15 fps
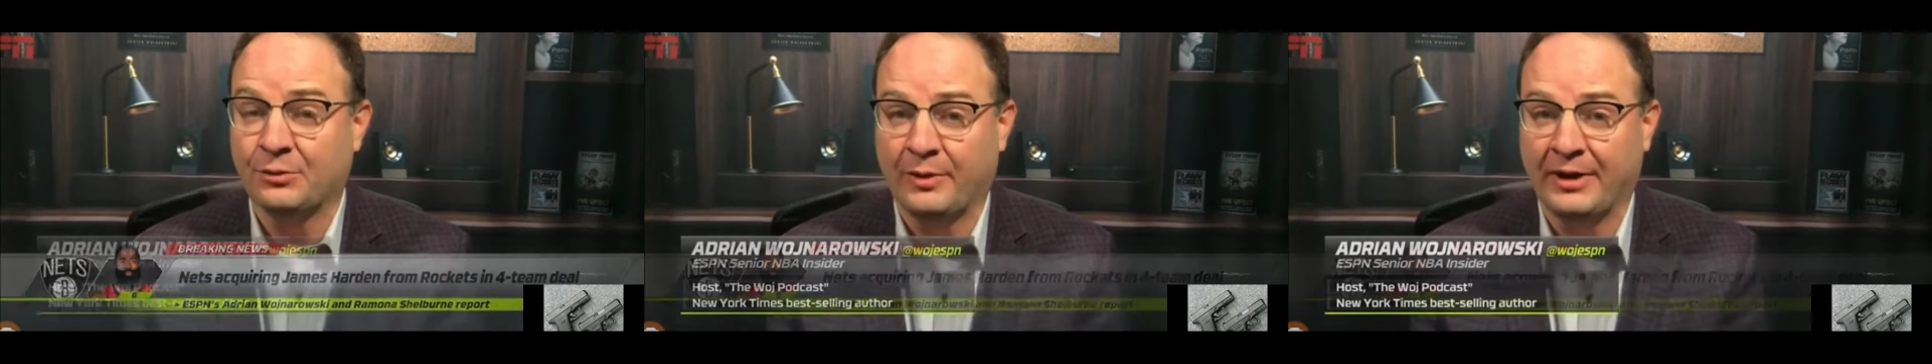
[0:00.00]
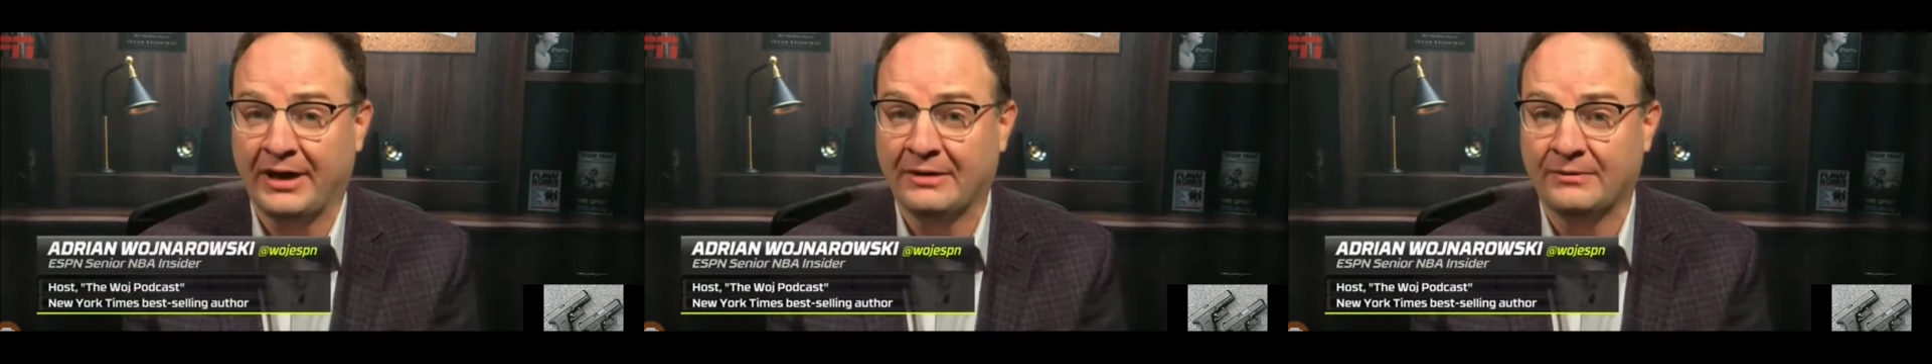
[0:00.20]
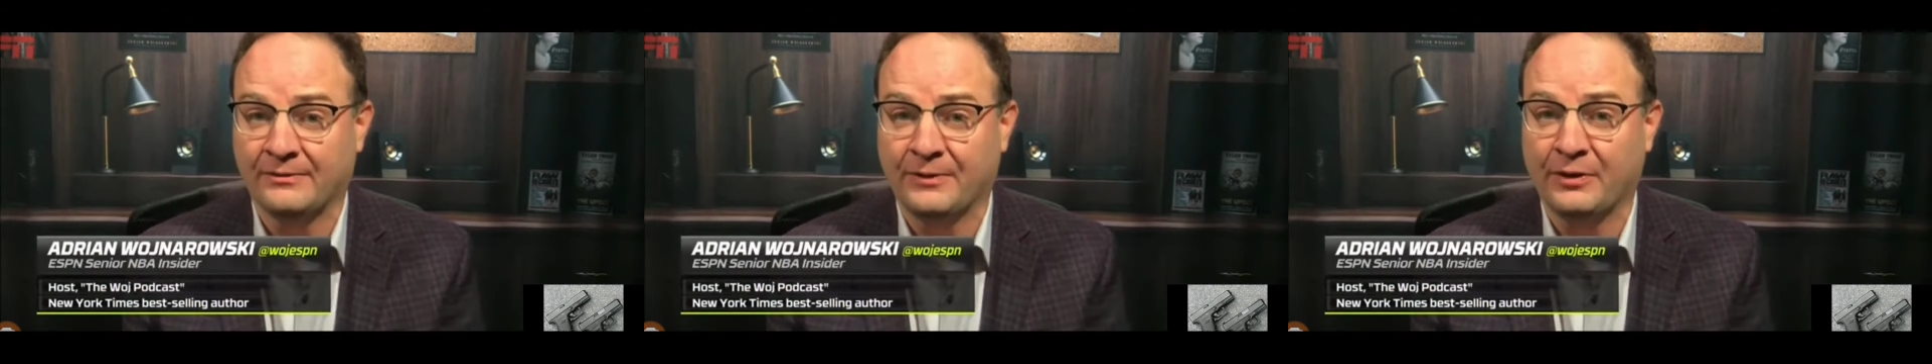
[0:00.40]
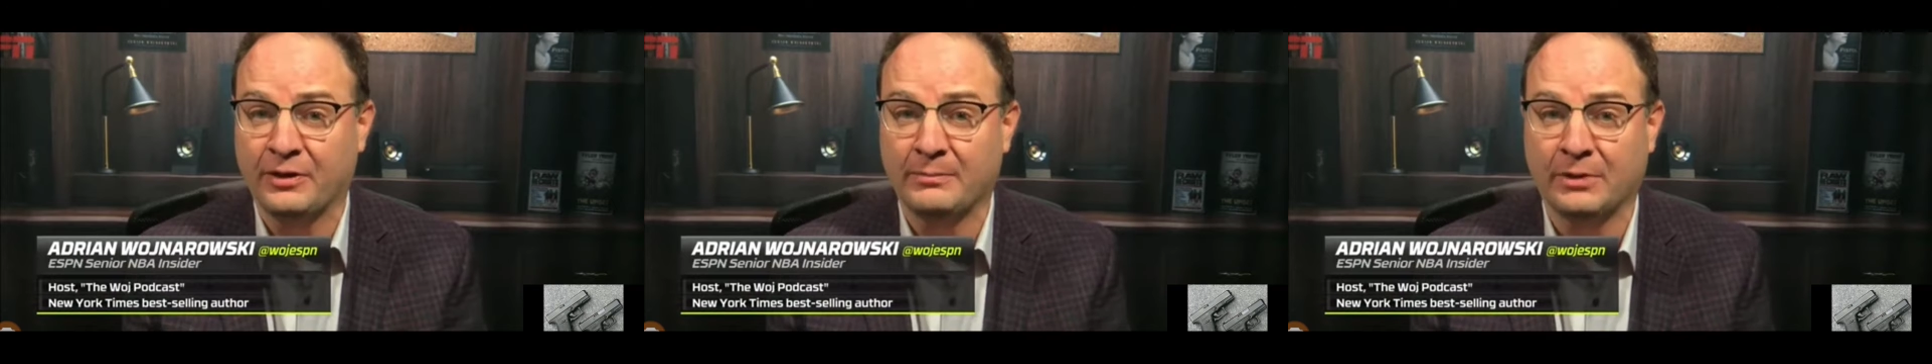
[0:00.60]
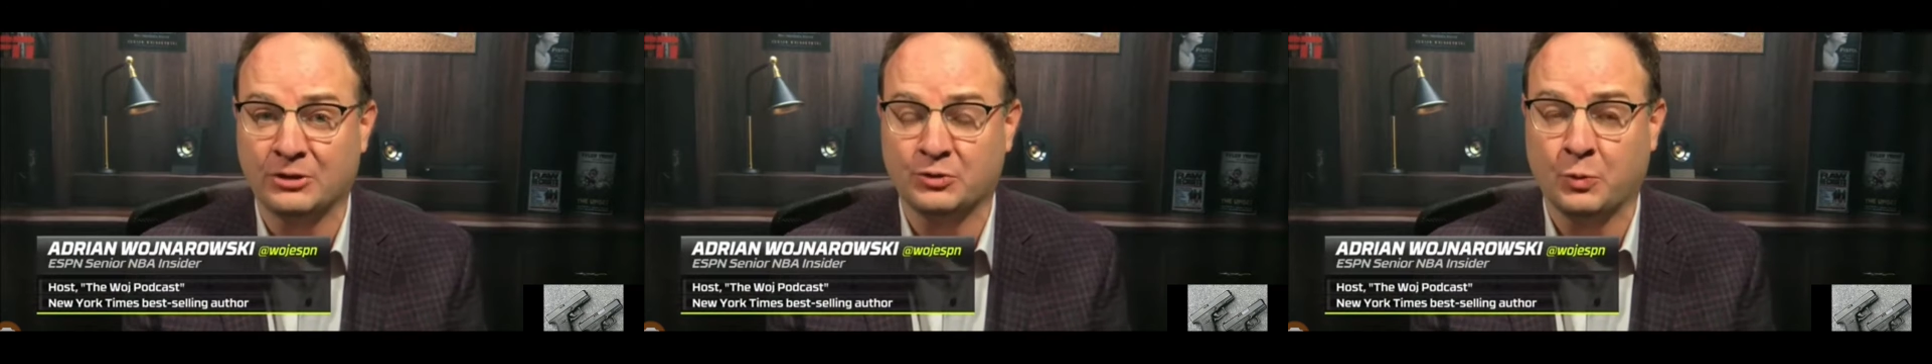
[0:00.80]
Durant
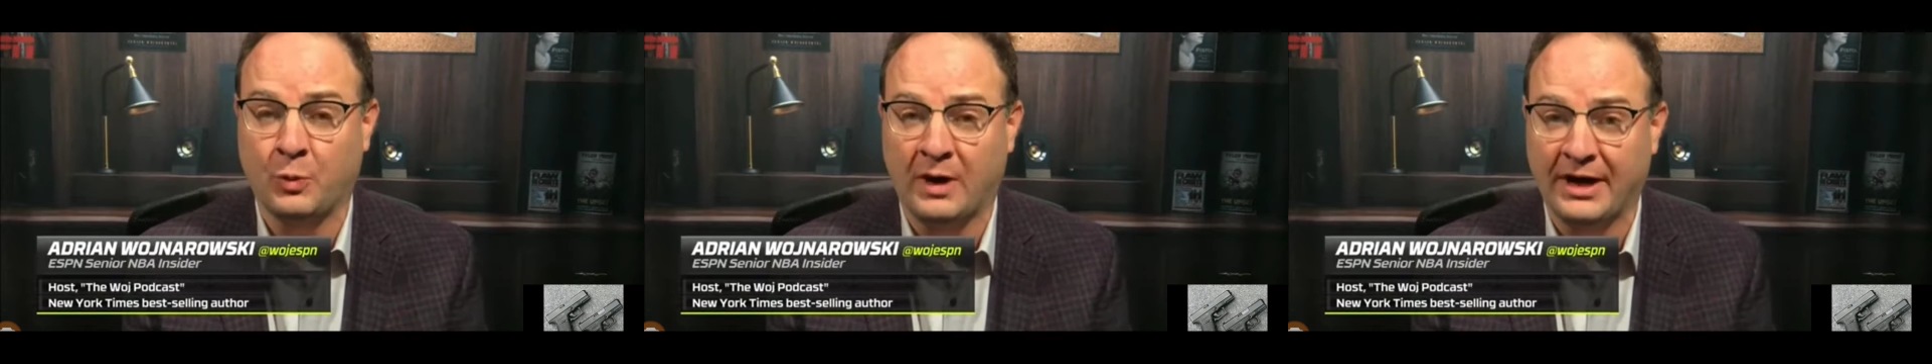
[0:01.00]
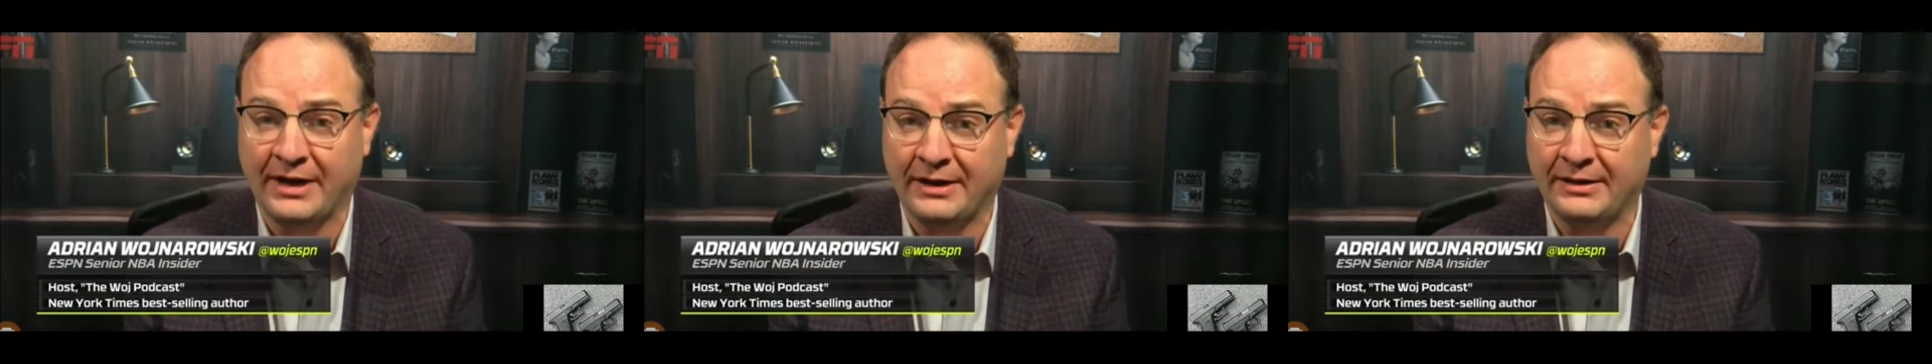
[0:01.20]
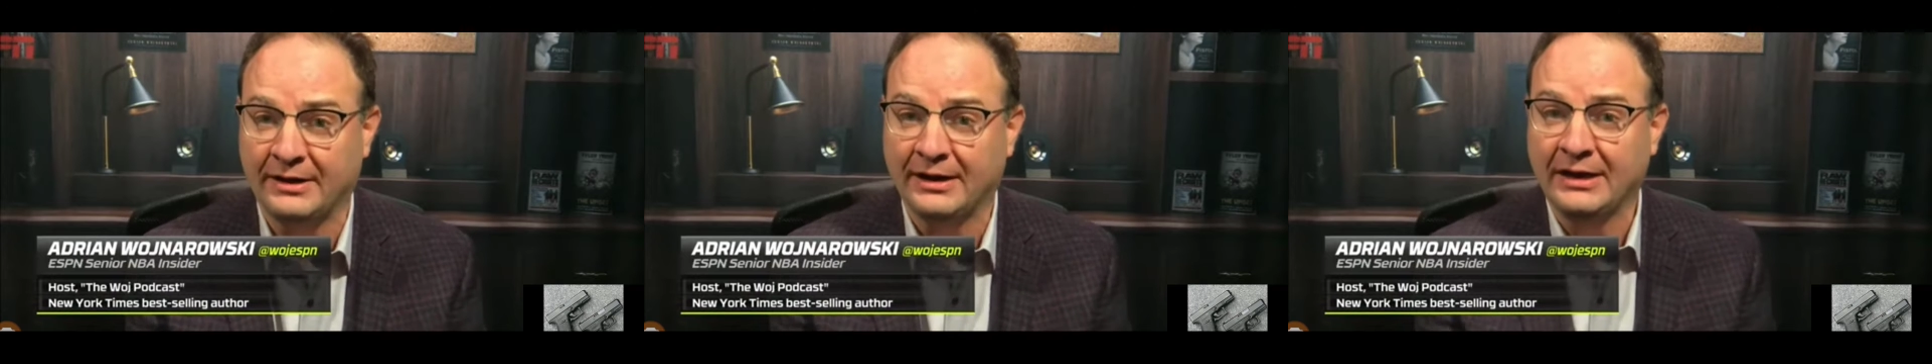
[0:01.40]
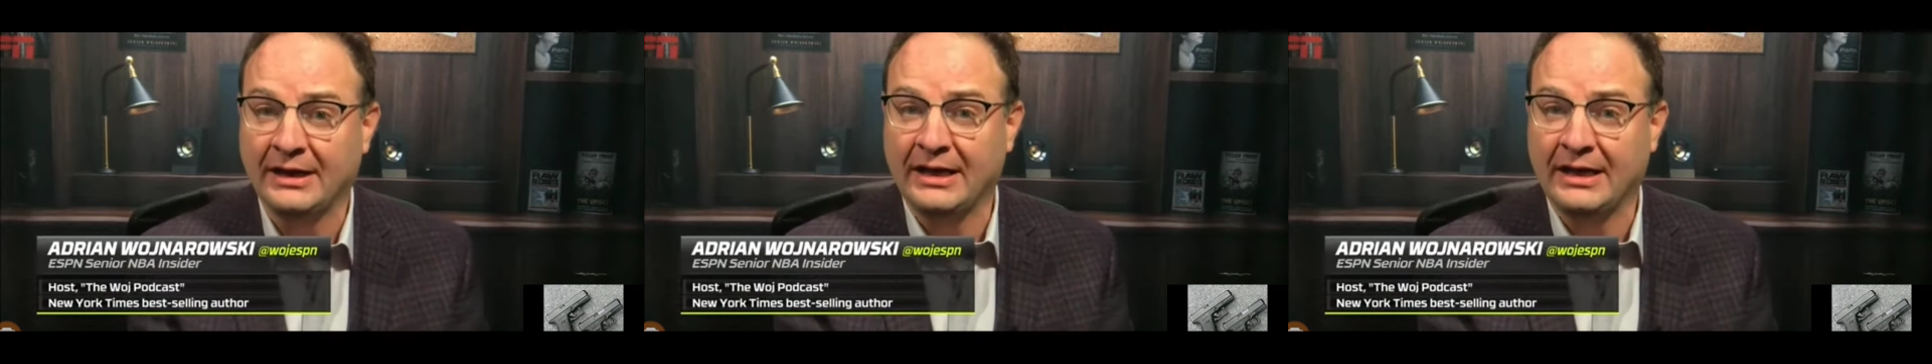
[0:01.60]
very much wanted.